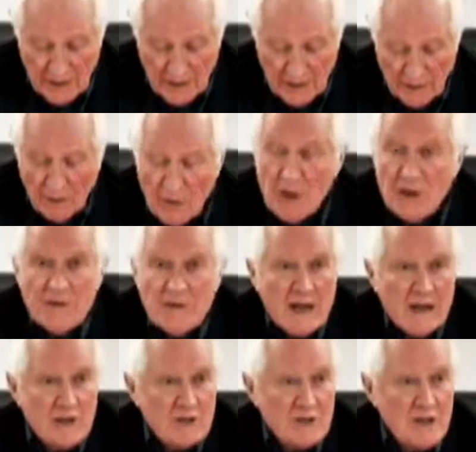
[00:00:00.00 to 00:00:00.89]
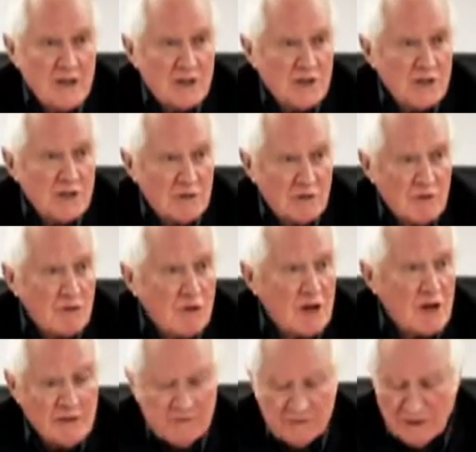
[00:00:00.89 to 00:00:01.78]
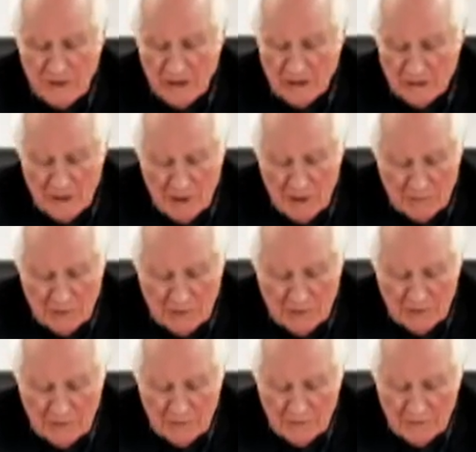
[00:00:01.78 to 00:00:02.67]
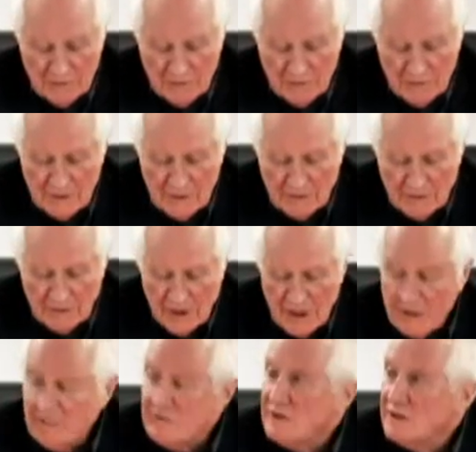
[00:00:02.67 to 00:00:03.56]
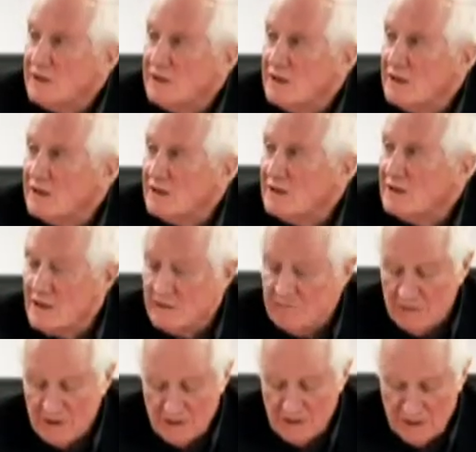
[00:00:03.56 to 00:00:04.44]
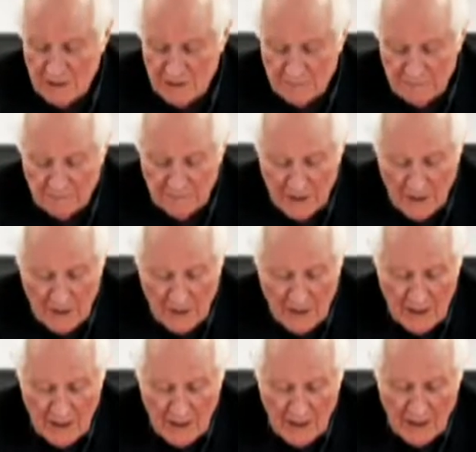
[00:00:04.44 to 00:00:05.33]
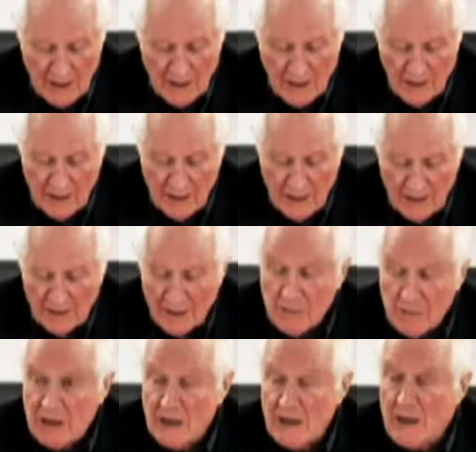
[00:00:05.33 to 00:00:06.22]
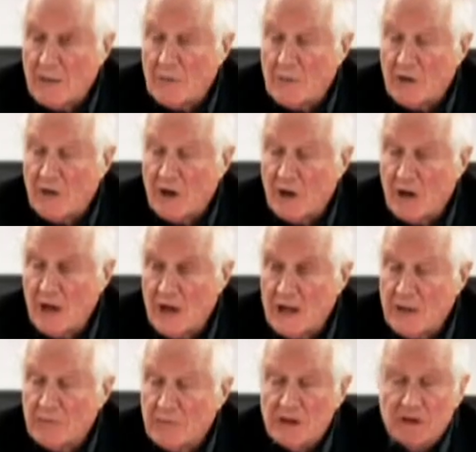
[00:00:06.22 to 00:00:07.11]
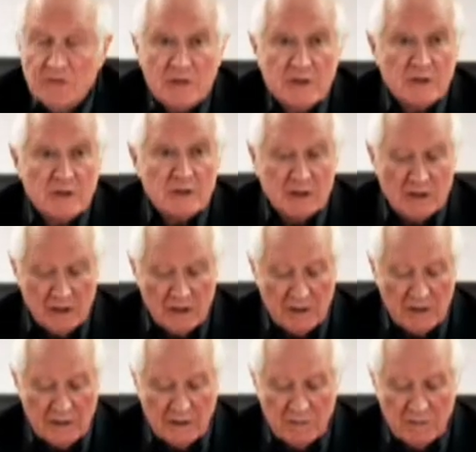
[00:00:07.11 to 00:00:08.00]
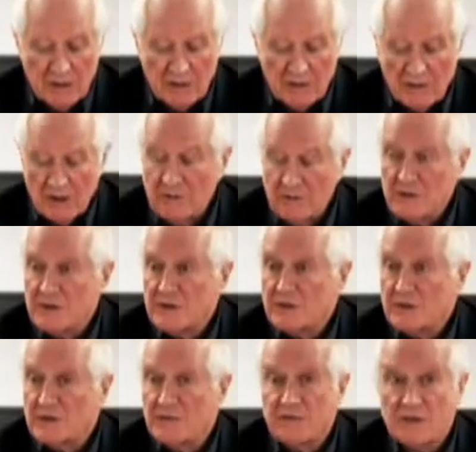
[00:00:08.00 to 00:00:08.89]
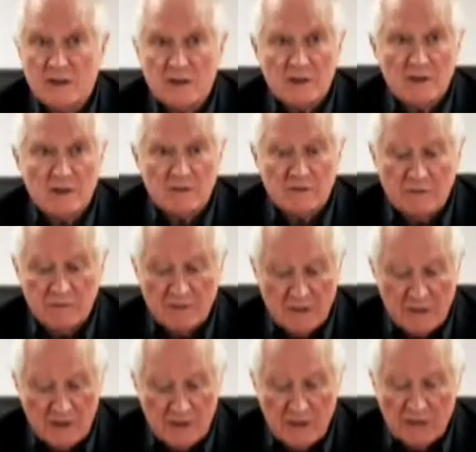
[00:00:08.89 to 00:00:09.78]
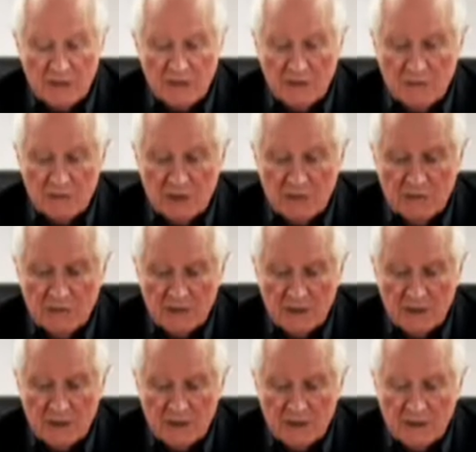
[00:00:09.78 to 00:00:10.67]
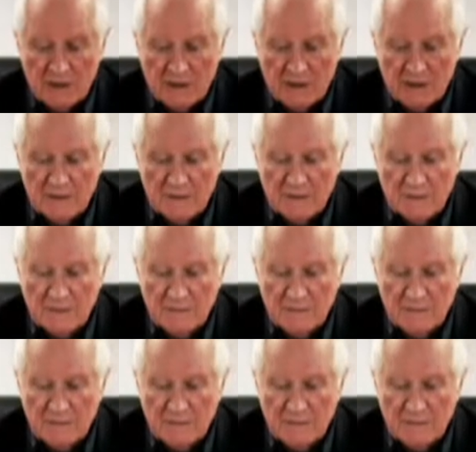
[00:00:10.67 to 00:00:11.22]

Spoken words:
were a lot of accusations of graft and corruption rife in the early 70s. And there have been a number of high-profile trials of senior officers convicted of serious malpractice.